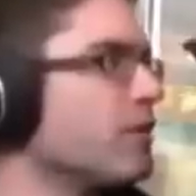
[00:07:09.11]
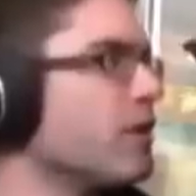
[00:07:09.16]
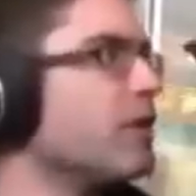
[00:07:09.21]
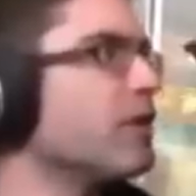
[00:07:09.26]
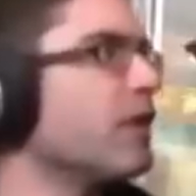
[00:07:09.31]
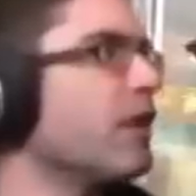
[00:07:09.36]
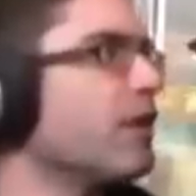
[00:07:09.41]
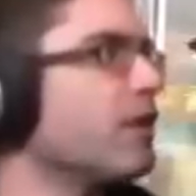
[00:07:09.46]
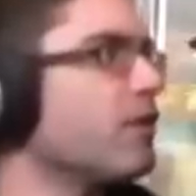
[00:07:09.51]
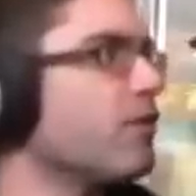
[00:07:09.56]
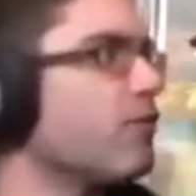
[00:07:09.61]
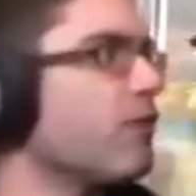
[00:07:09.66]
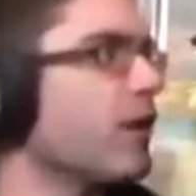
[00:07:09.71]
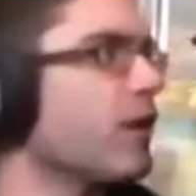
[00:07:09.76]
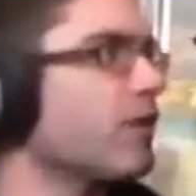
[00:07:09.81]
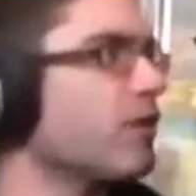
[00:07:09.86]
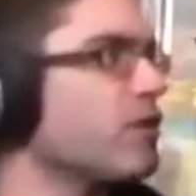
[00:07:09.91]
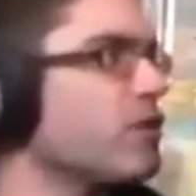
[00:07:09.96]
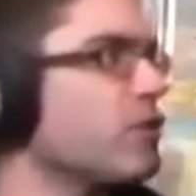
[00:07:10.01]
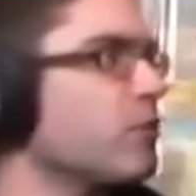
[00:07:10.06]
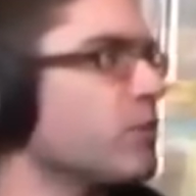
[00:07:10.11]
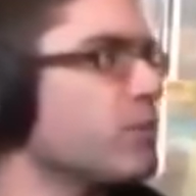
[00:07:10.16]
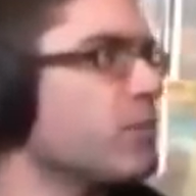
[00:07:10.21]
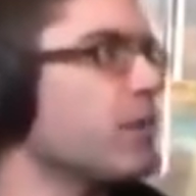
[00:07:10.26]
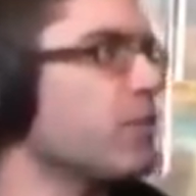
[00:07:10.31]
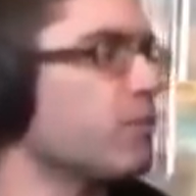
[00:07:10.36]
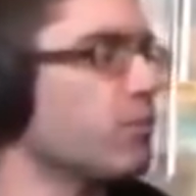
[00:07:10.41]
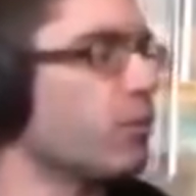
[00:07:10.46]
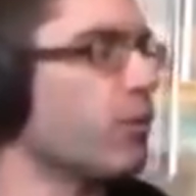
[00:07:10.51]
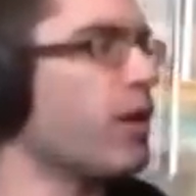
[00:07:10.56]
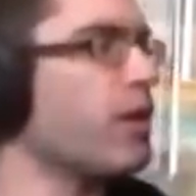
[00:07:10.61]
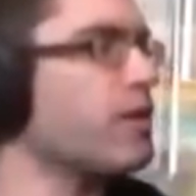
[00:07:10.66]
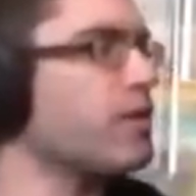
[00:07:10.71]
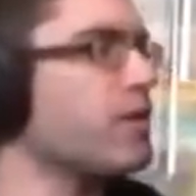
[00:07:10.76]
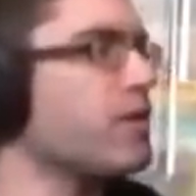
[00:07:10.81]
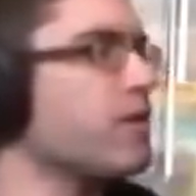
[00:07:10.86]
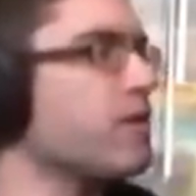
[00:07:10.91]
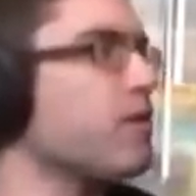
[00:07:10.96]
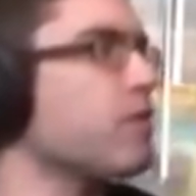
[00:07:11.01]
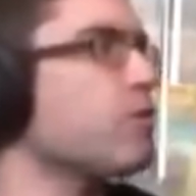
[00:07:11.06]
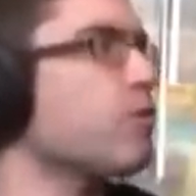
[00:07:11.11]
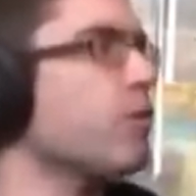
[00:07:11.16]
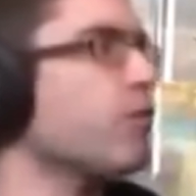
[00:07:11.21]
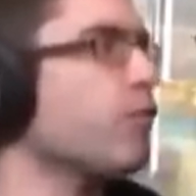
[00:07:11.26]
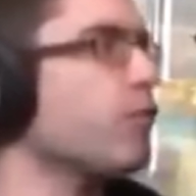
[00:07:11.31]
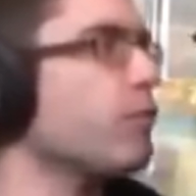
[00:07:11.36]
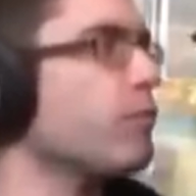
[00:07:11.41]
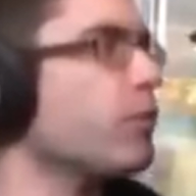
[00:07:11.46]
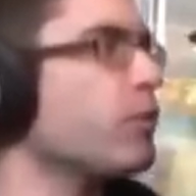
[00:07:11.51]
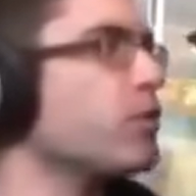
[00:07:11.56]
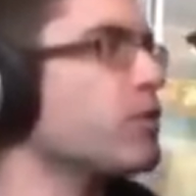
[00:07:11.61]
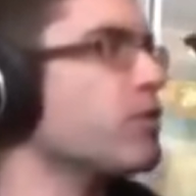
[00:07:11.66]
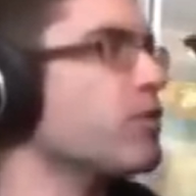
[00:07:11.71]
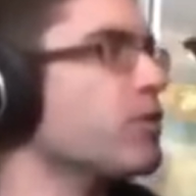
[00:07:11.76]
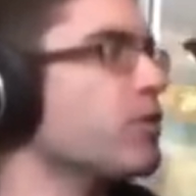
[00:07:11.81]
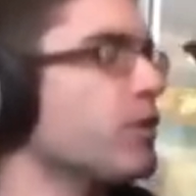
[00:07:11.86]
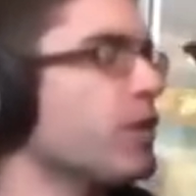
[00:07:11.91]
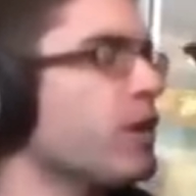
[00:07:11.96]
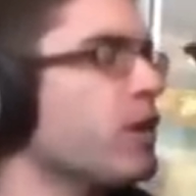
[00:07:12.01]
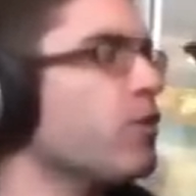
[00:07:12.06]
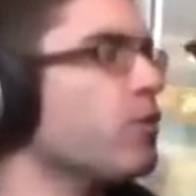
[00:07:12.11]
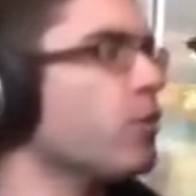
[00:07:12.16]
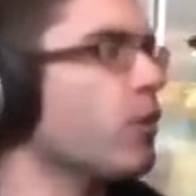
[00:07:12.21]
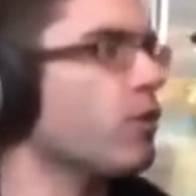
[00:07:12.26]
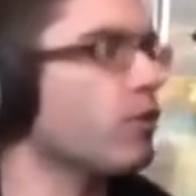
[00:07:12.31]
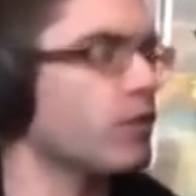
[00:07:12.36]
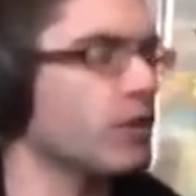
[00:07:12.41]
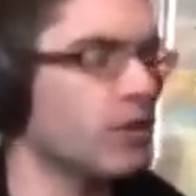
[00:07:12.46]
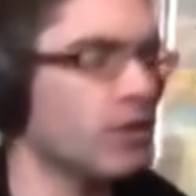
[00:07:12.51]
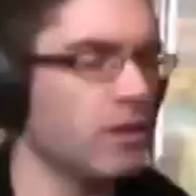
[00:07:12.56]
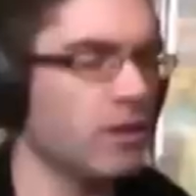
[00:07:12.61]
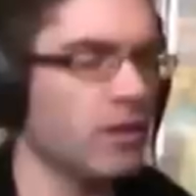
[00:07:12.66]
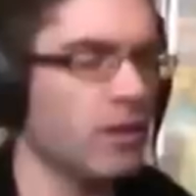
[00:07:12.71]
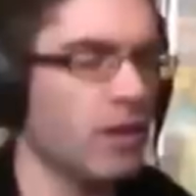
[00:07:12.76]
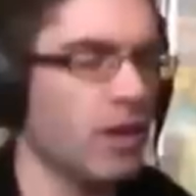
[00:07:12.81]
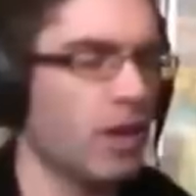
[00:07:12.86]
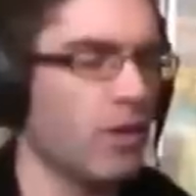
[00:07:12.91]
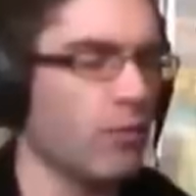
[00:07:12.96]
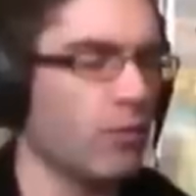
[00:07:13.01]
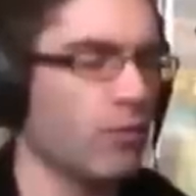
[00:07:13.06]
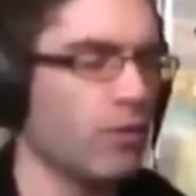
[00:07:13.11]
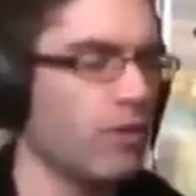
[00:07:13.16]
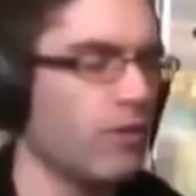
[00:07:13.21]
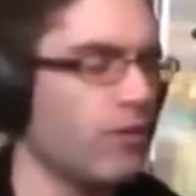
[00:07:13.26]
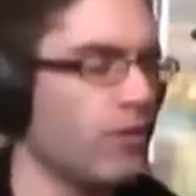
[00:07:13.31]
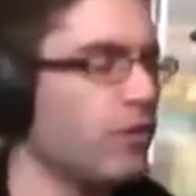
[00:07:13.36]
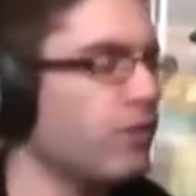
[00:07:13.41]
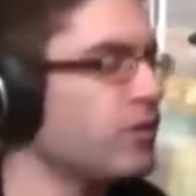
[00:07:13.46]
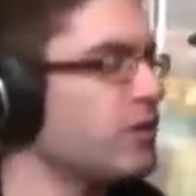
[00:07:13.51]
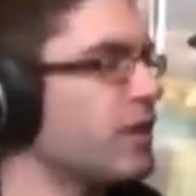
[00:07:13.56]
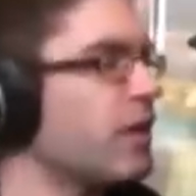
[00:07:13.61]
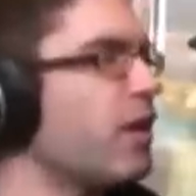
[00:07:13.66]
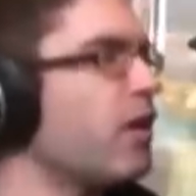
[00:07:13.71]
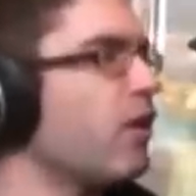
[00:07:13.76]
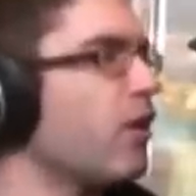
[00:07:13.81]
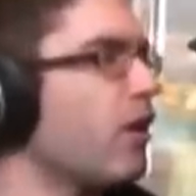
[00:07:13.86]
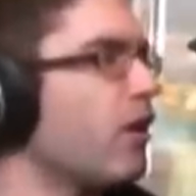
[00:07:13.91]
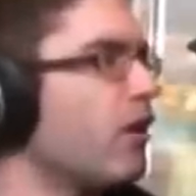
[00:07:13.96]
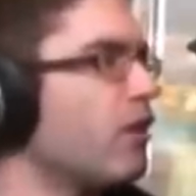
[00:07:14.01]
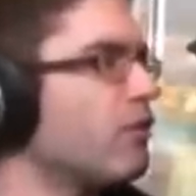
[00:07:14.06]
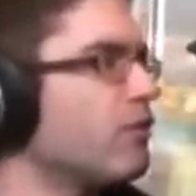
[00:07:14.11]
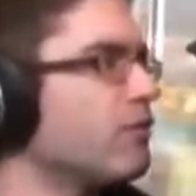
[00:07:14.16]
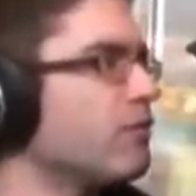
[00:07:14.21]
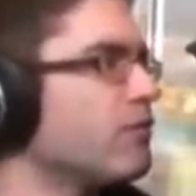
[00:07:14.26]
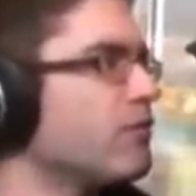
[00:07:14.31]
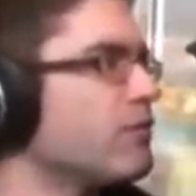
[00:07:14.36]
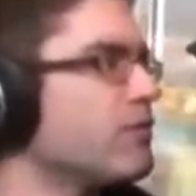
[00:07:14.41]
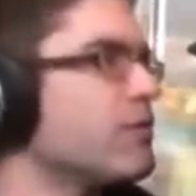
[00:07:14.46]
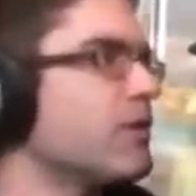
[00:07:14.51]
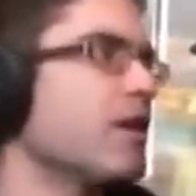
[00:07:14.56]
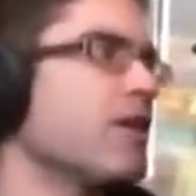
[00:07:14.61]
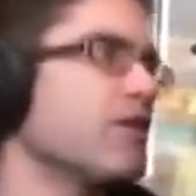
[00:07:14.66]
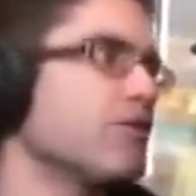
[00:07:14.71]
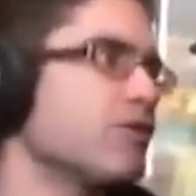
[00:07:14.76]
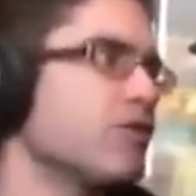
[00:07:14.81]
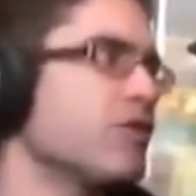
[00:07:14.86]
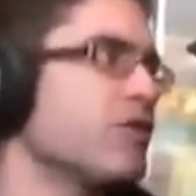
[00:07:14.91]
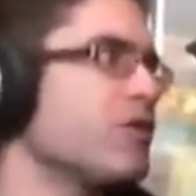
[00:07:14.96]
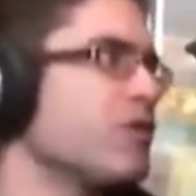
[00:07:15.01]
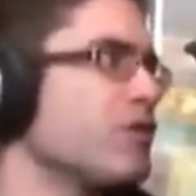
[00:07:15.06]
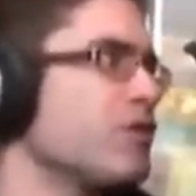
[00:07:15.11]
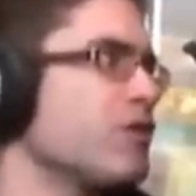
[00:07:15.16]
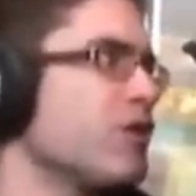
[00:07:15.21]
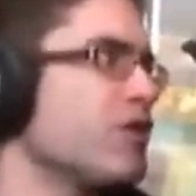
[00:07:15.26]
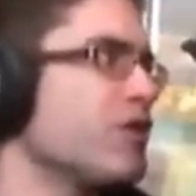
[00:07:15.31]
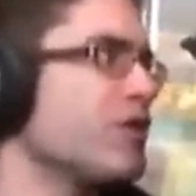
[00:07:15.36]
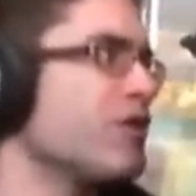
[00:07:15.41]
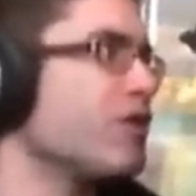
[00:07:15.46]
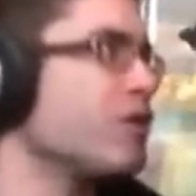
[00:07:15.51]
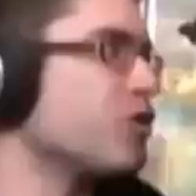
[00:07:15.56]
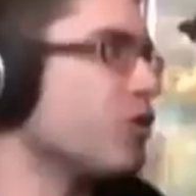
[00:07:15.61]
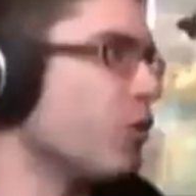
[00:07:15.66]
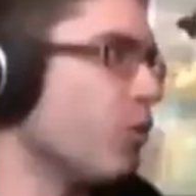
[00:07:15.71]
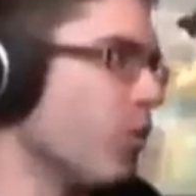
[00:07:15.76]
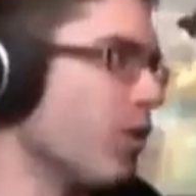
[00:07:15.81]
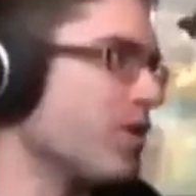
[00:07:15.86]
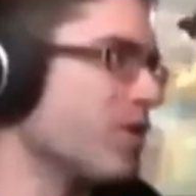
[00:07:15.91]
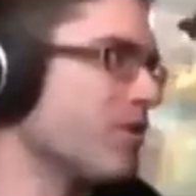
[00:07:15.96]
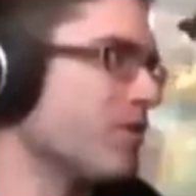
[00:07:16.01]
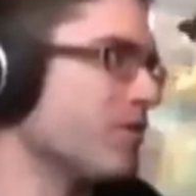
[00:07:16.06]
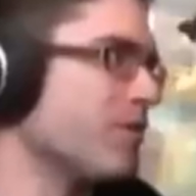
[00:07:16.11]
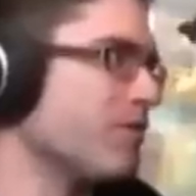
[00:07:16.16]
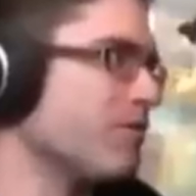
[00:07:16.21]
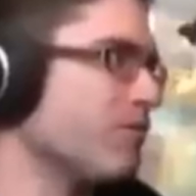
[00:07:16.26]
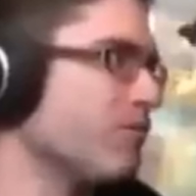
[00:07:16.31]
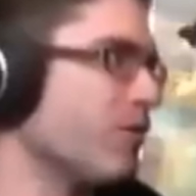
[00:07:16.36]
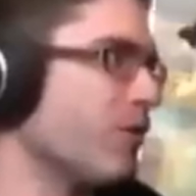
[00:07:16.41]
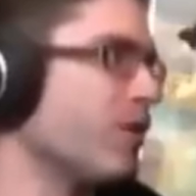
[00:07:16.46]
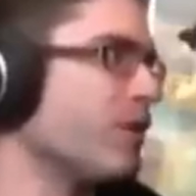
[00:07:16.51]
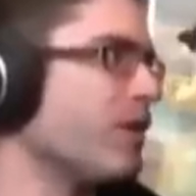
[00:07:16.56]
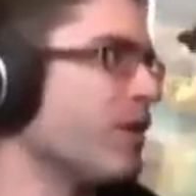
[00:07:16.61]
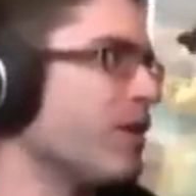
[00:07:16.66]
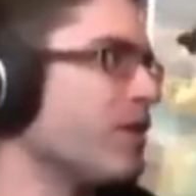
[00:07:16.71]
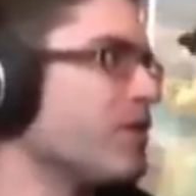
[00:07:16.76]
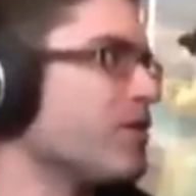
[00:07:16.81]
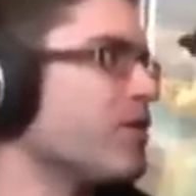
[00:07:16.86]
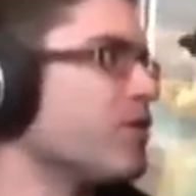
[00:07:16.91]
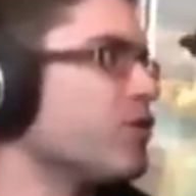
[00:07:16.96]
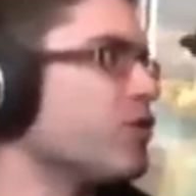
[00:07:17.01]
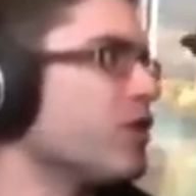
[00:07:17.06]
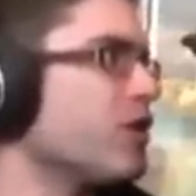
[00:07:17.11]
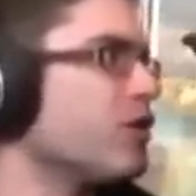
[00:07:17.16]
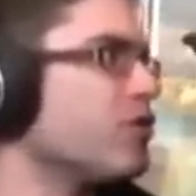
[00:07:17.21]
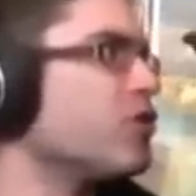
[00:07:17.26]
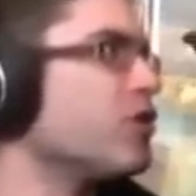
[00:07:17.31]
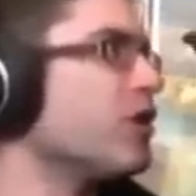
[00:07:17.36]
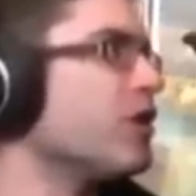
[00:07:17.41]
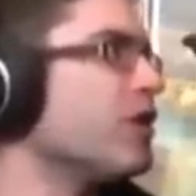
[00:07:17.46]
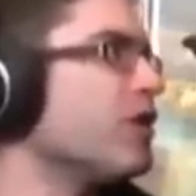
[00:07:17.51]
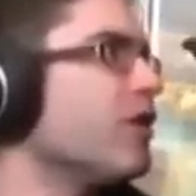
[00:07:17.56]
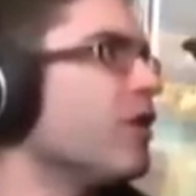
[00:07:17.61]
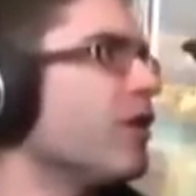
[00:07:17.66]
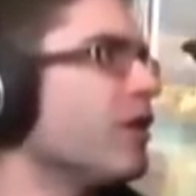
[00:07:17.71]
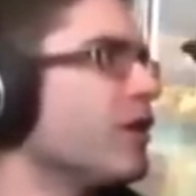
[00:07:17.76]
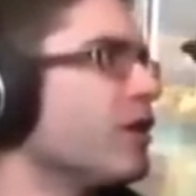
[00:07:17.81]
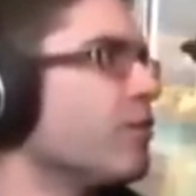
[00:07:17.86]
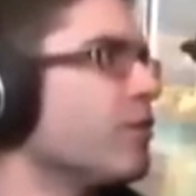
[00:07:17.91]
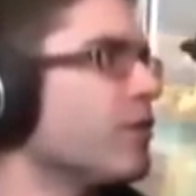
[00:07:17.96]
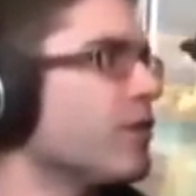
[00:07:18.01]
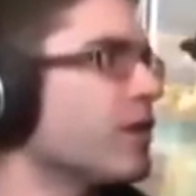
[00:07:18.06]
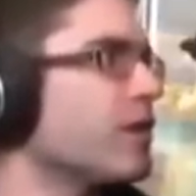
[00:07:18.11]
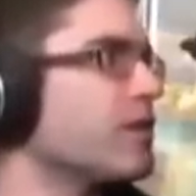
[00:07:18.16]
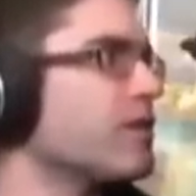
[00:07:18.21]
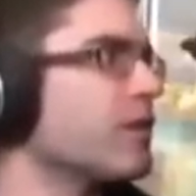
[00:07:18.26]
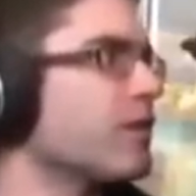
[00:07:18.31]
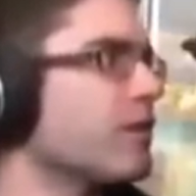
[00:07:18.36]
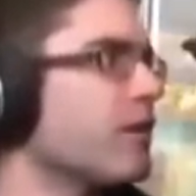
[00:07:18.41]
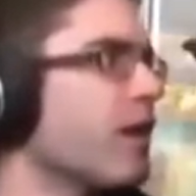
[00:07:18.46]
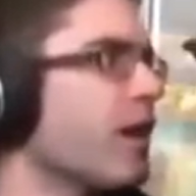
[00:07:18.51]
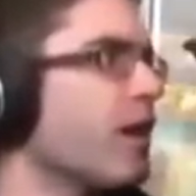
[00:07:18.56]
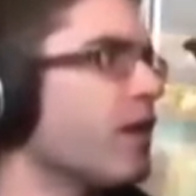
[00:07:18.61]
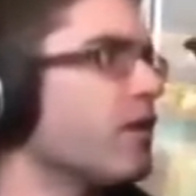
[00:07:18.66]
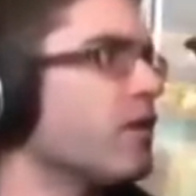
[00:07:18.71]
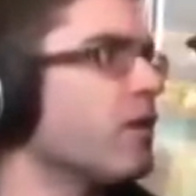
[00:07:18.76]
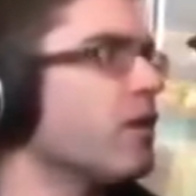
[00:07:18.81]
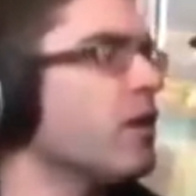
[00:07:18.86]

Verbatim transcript: Didn't like the fact that she was being praised as this wonderful person. So he wrote a reveal tell-all say, suggesting that she wasn't very nice, that she had cheated on him and things like that.